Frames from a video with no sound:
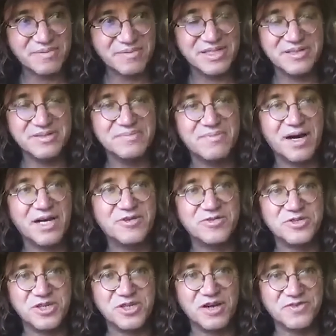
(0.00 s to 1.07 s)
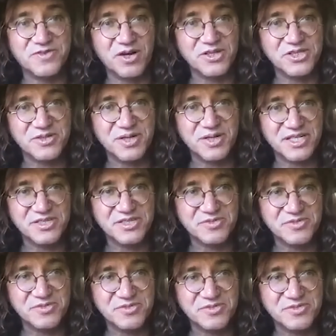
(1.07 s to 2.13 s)
I mean, Microsoft also
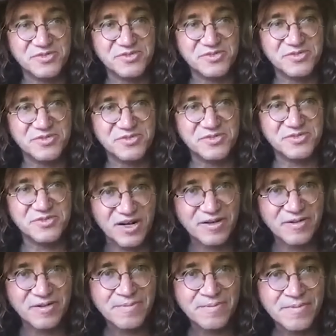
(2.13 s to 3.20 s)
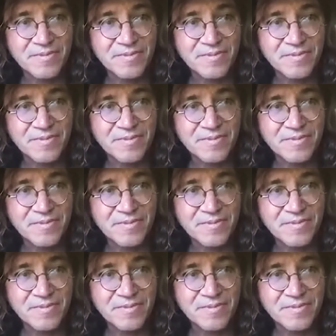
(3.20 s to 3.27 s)
has really, really strong